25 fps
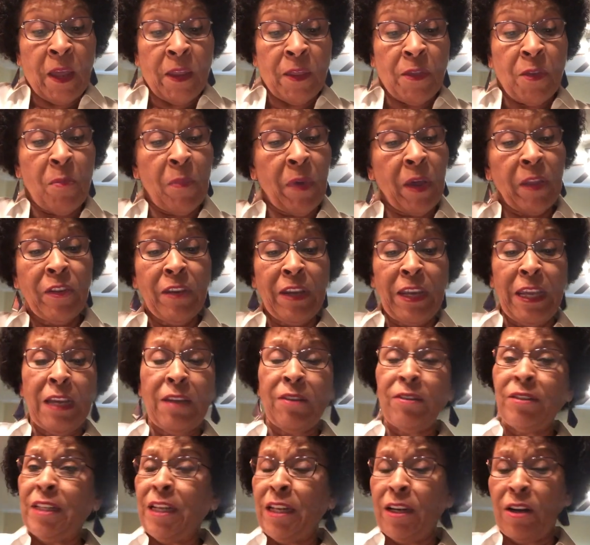The mother
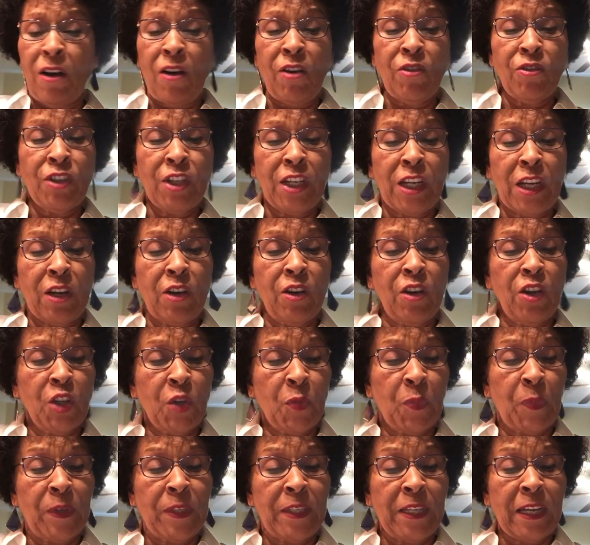eagle did all she could
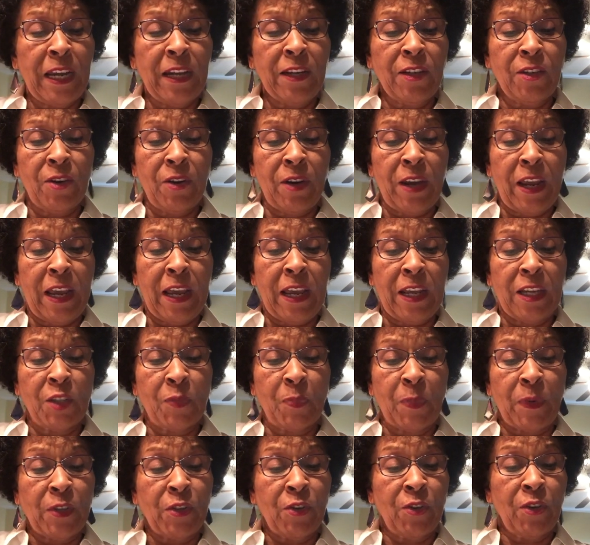to protect her eggs,
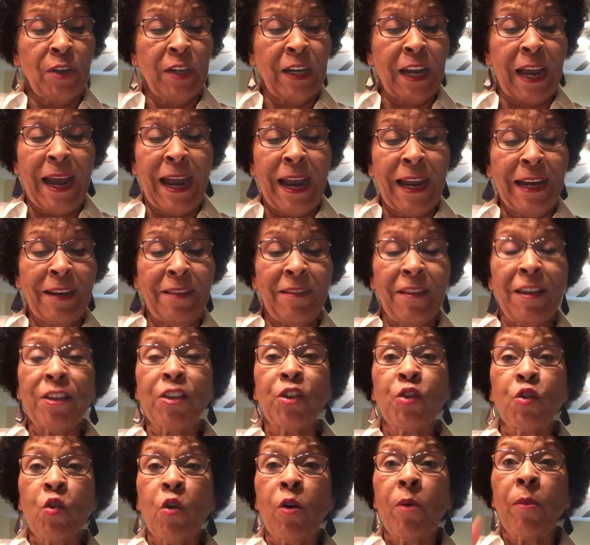but during the height of
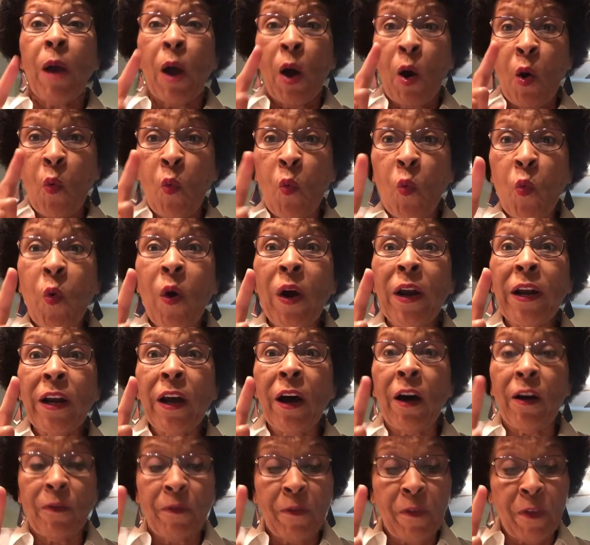that storm, one
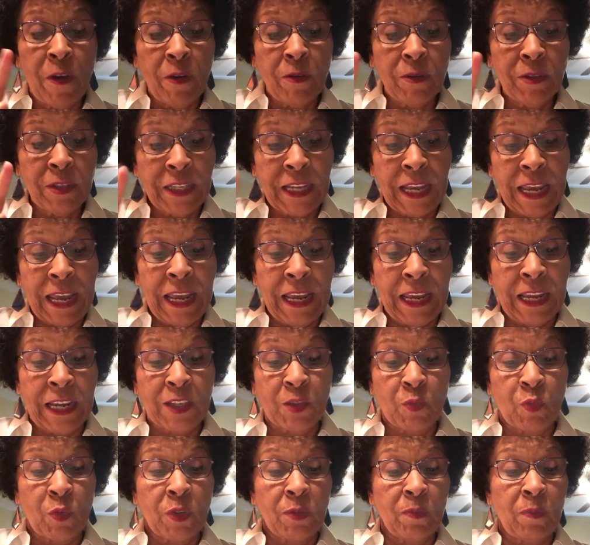of those
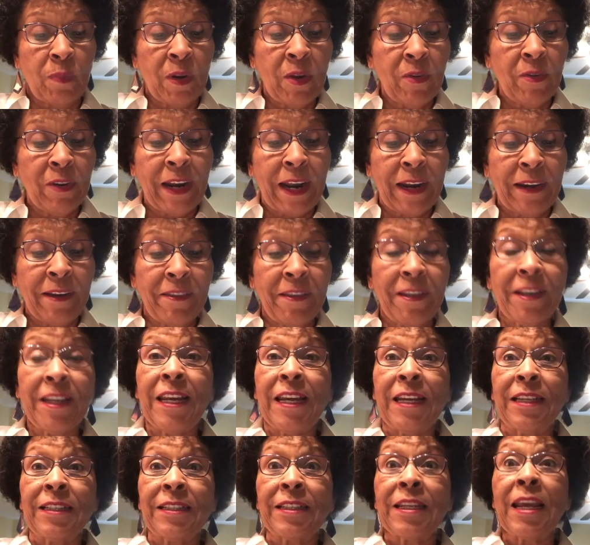eggs was blown out of the
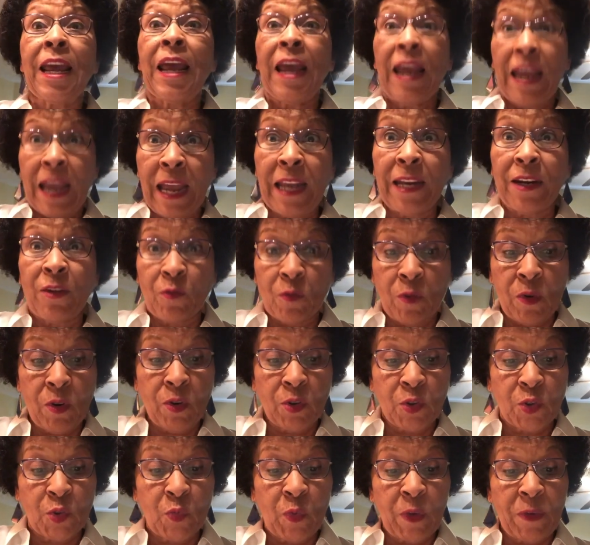nest, and it
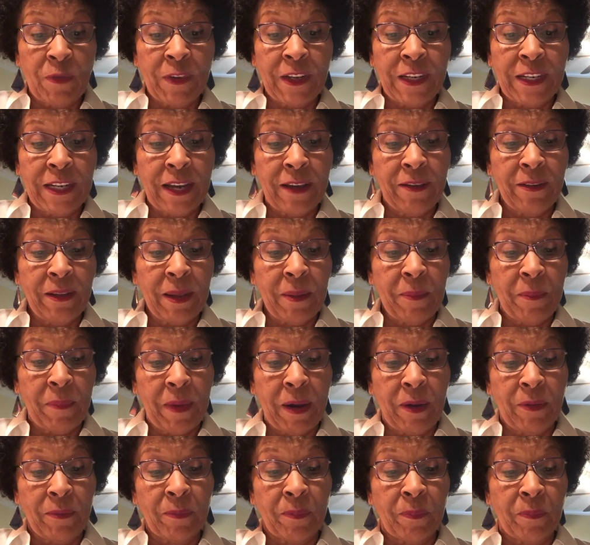rolled swiftly down that
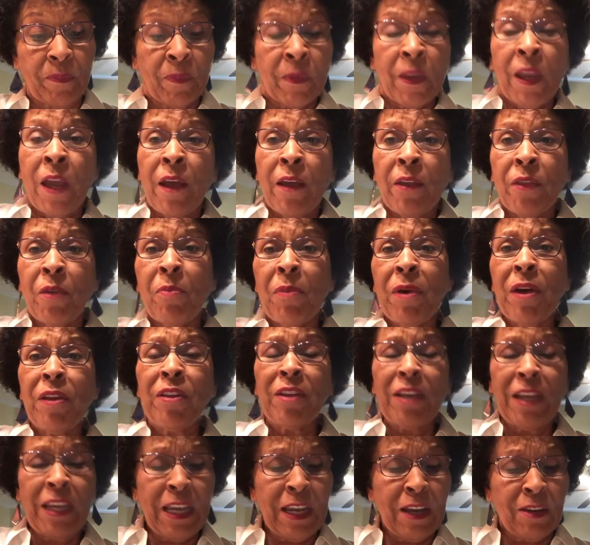mountain. The
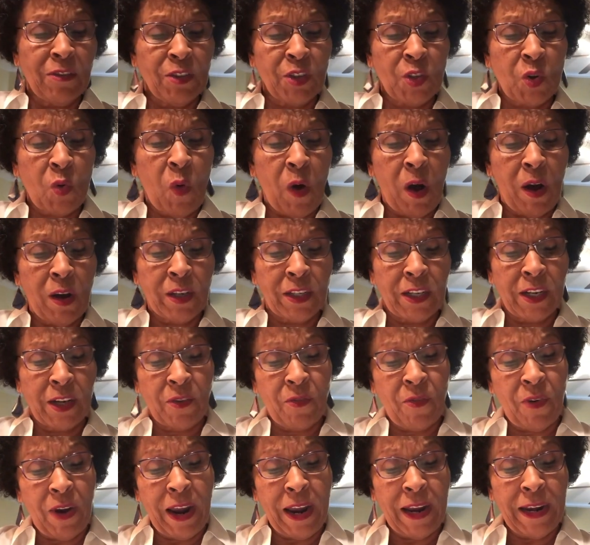mother eagle squawked and
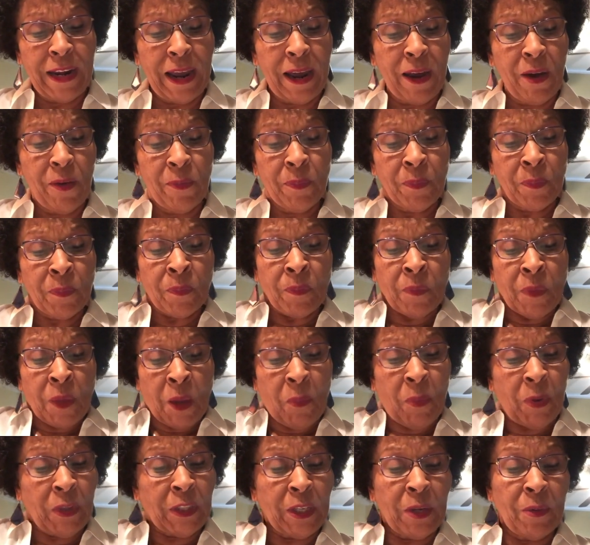cried out,
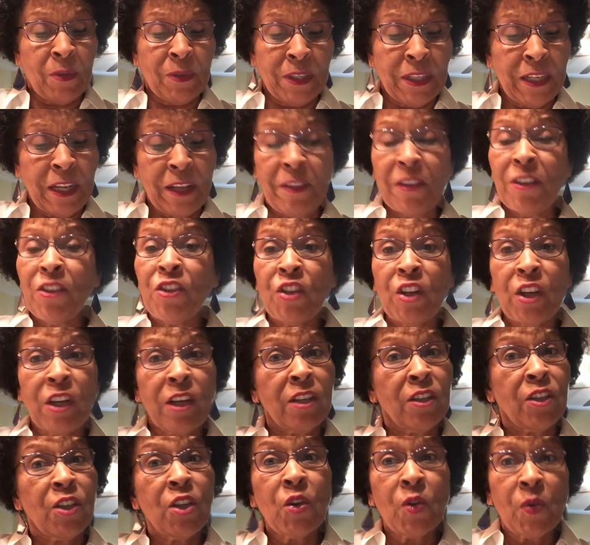but there was nothing she
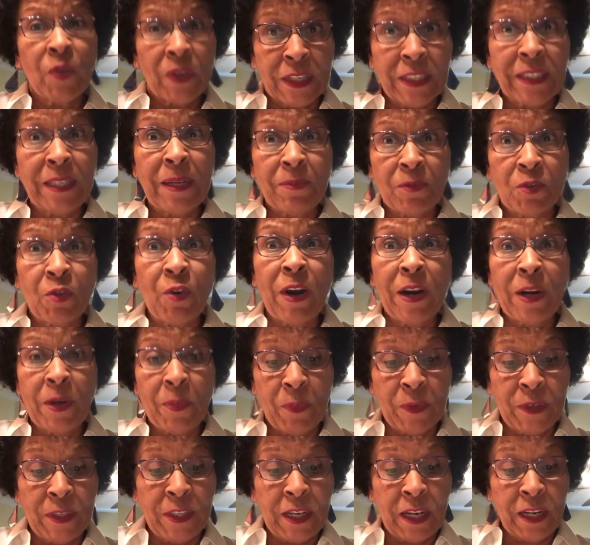could do except try to
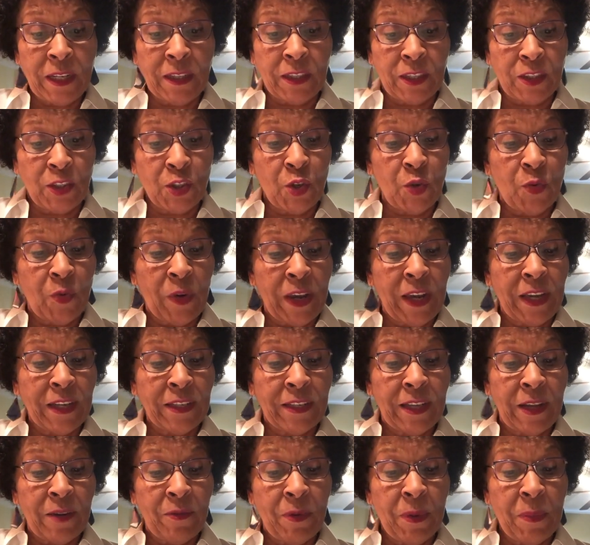protect the 2 eggs
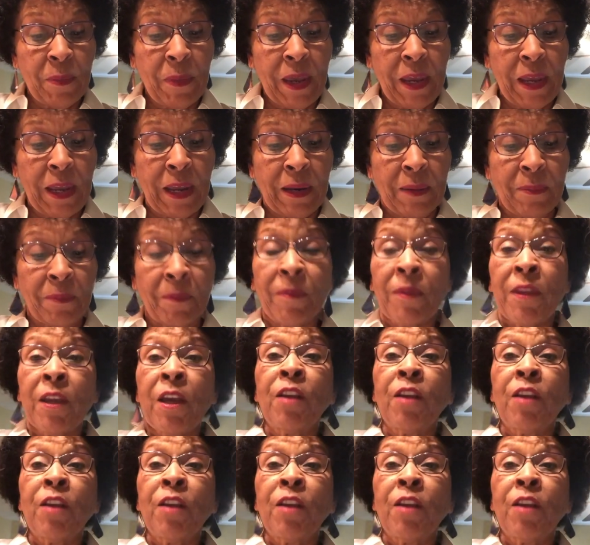that remained.